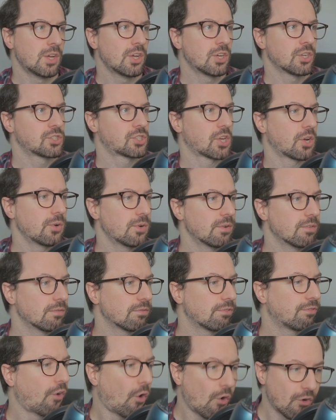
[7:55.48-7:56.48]
So,
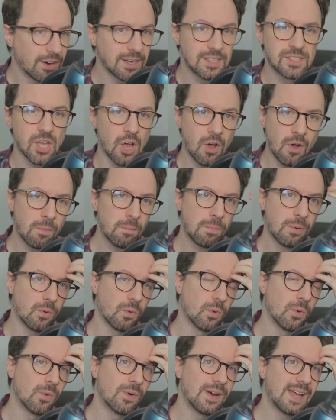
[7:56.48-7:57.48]
for
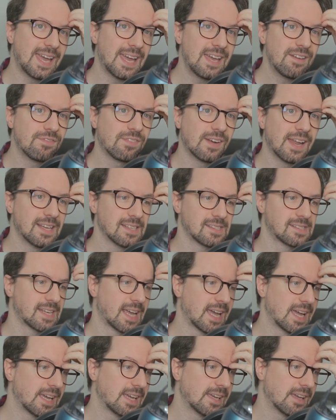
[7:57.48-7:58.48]
example, if let's
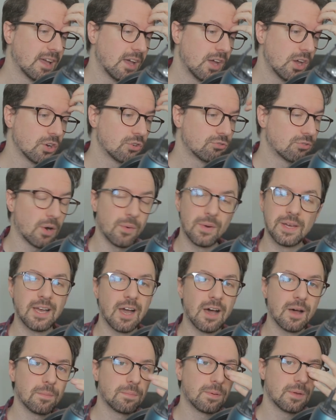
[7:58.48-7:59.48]
say growing
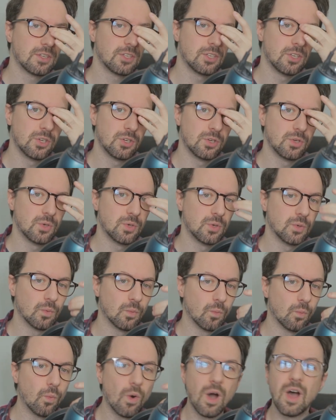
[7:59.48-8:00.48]
up you
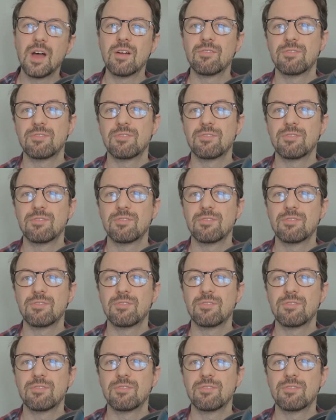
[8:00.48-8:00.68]
were